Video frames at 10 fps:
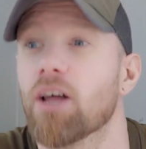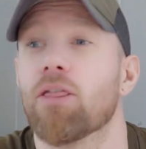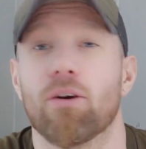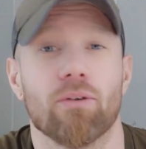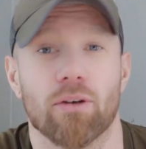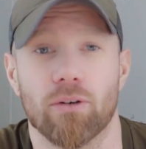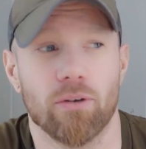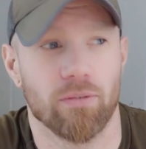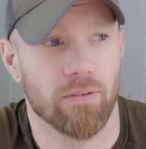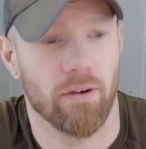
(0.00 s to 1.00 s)
through the
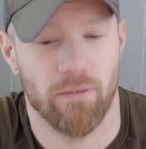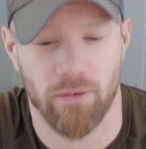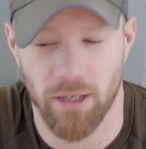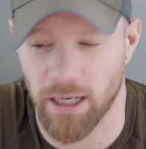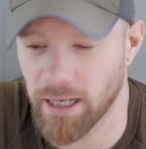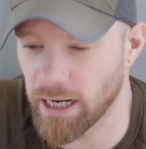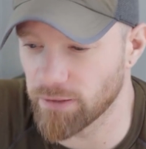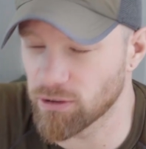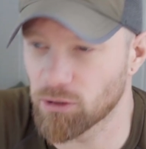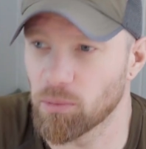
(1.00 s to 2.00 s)
roof for that kind
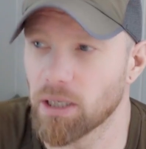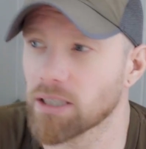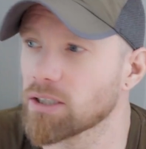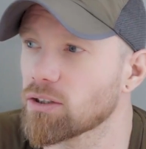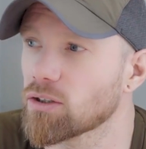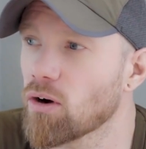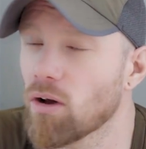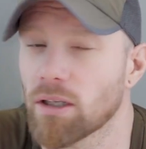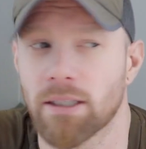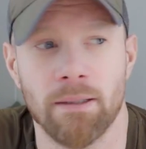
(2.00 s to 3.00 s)
of experience in
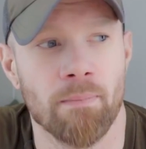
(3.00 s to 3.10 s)
Scotland.